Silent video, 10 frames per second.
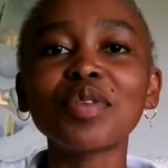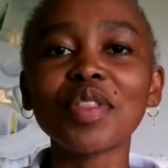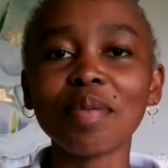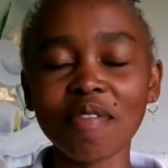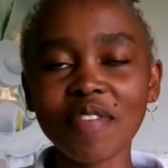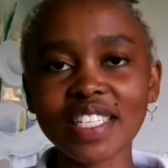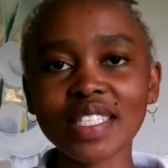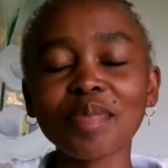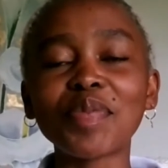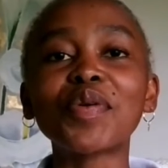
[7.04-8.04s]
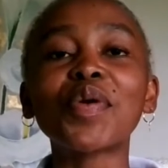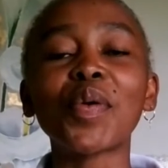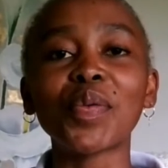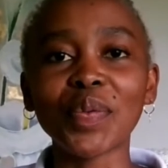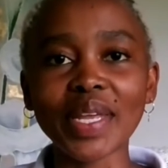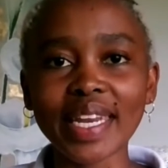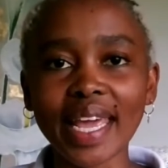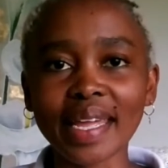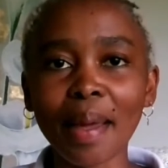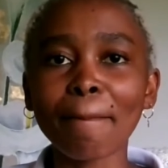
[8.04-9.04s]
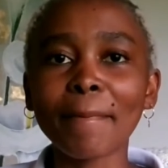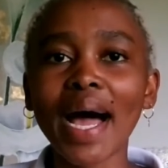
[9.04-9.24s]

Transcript: to the Mufasa book reading.